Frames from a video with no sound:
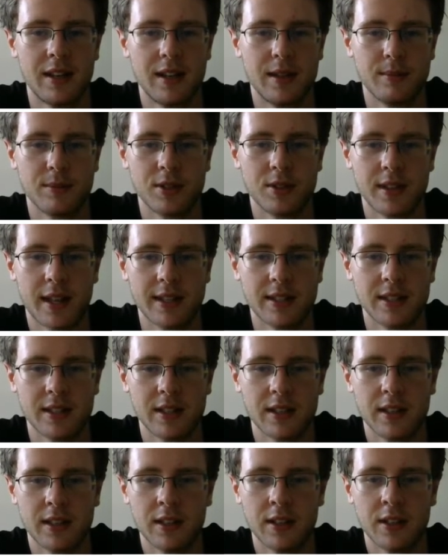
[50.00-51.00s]
So that's
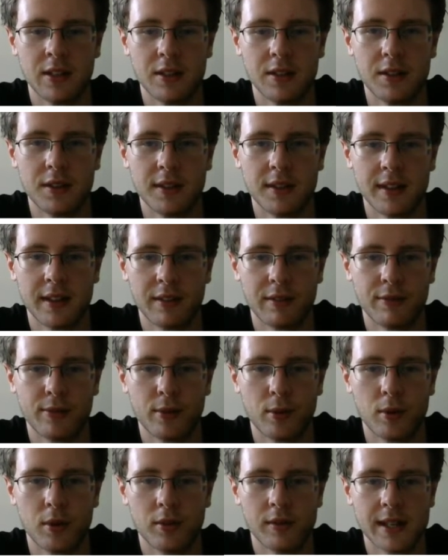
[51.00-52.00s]
a good thing
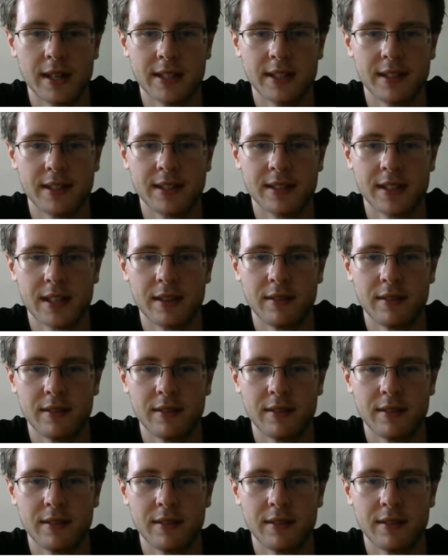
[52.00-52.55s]
for residents